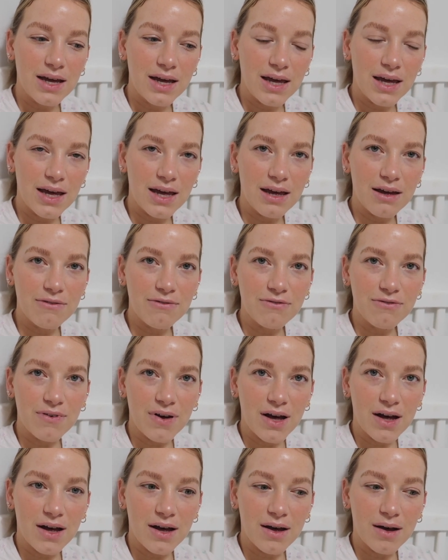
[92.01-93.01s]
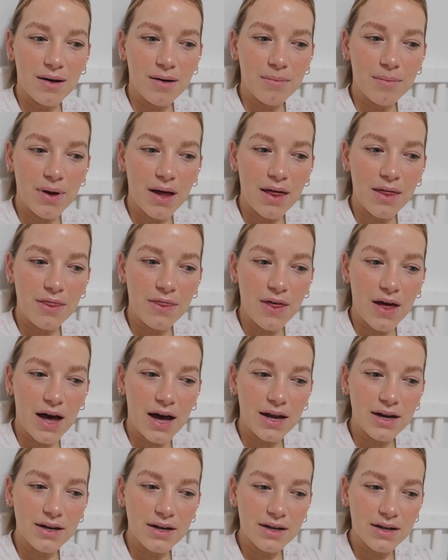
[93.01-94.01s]
if
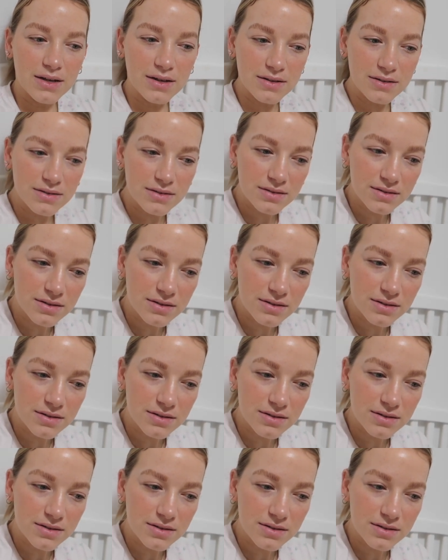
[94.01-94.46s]
that is...